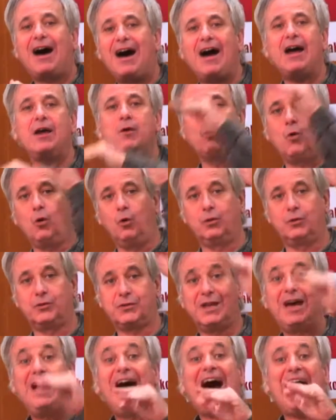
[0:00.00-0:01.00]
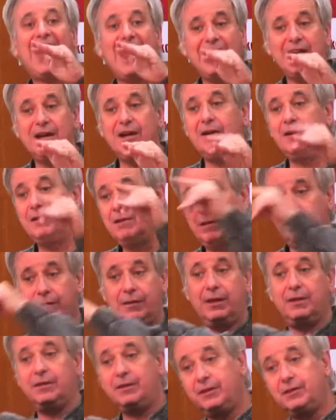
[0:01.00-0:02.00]
high walls, higher
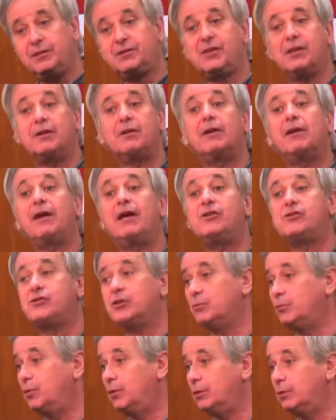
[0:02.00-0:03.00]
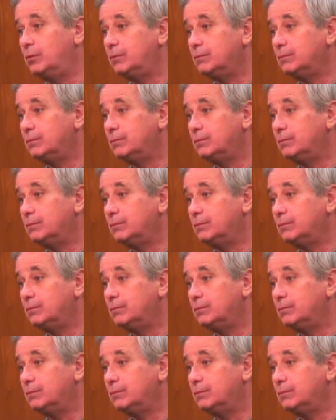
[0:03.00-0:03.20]
than the segregation wall.